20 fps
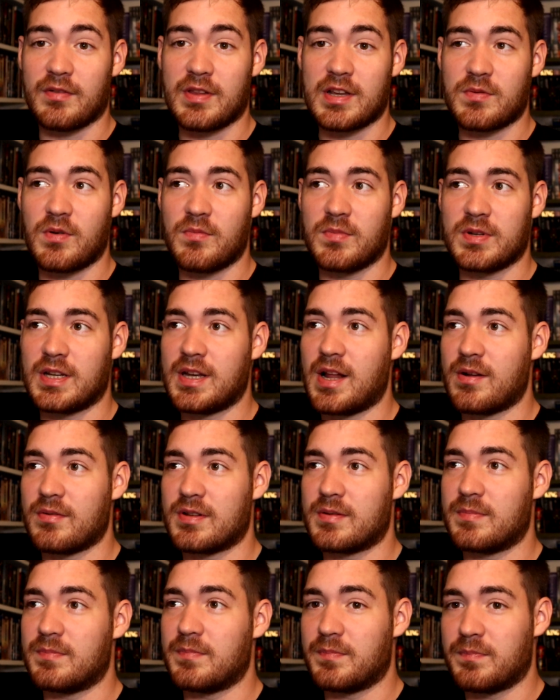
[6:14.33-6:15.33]
This one was
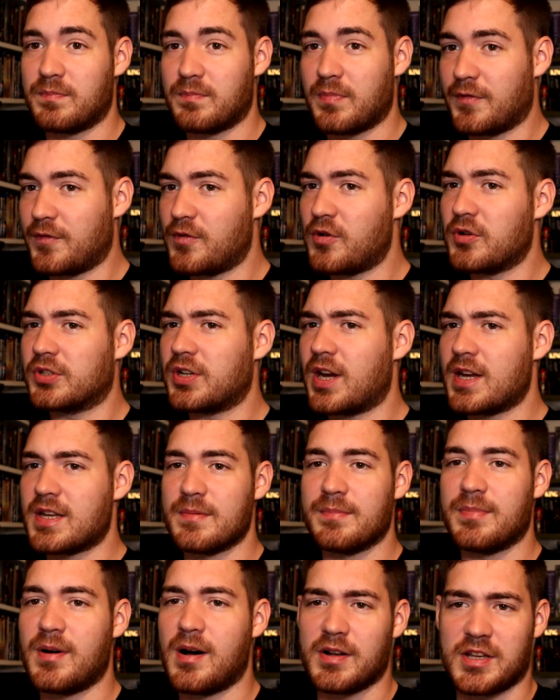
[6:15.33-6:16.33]
announced before
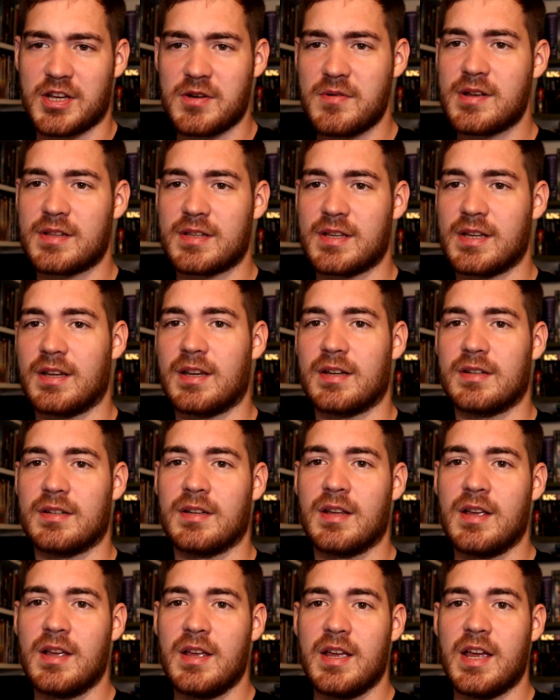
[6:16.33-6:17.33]
Jason Part 2, I think,
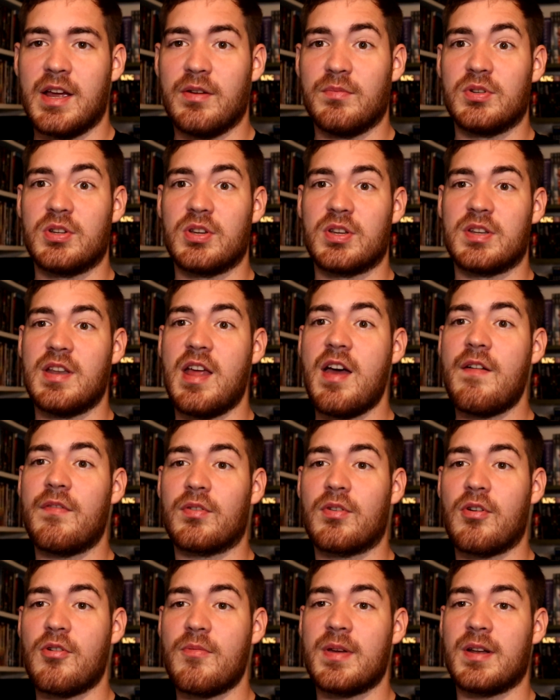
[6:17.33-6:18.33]
and it was just
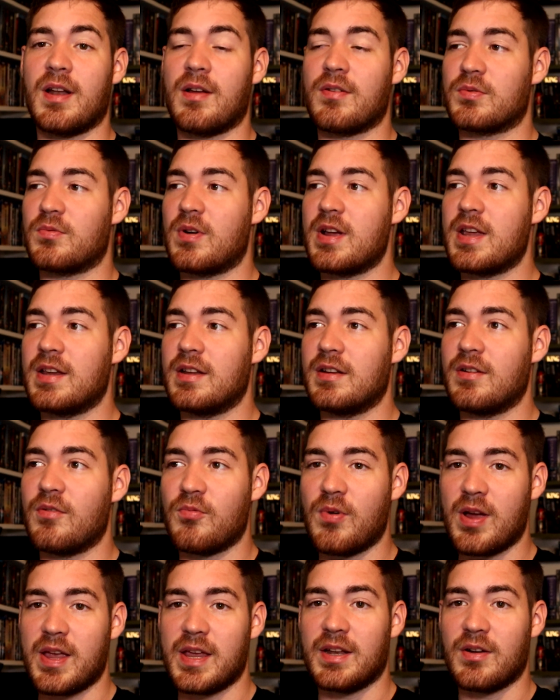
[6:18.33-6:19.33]
never coming. I was waiting
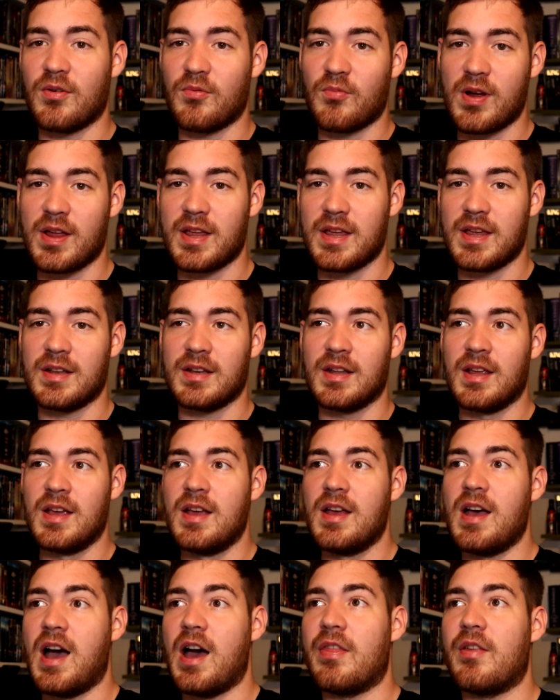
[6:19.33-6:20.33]
and waiting and waiting,
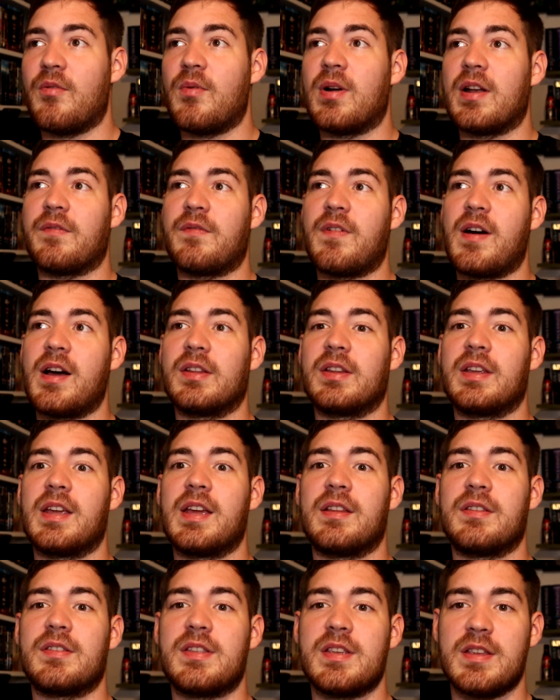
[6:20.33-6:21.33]
and then when it finally
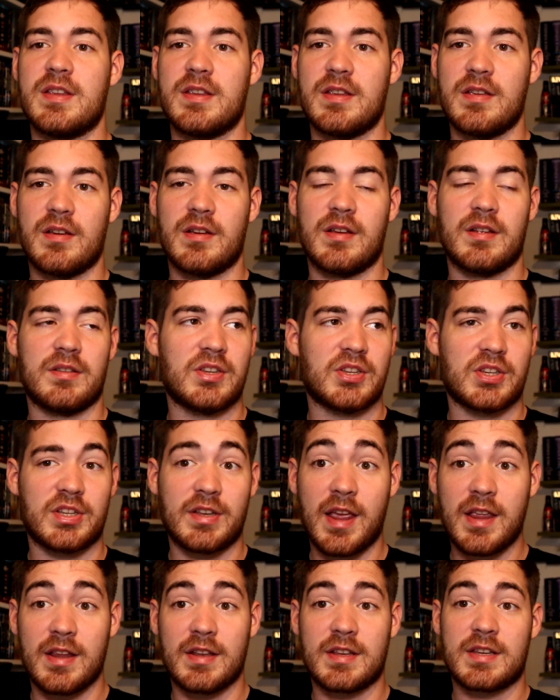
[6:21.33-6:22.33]
hit the
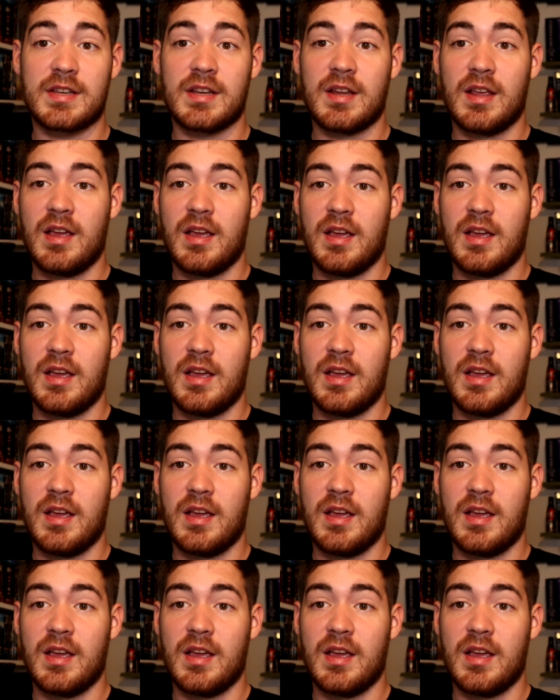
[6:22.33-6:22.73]
States,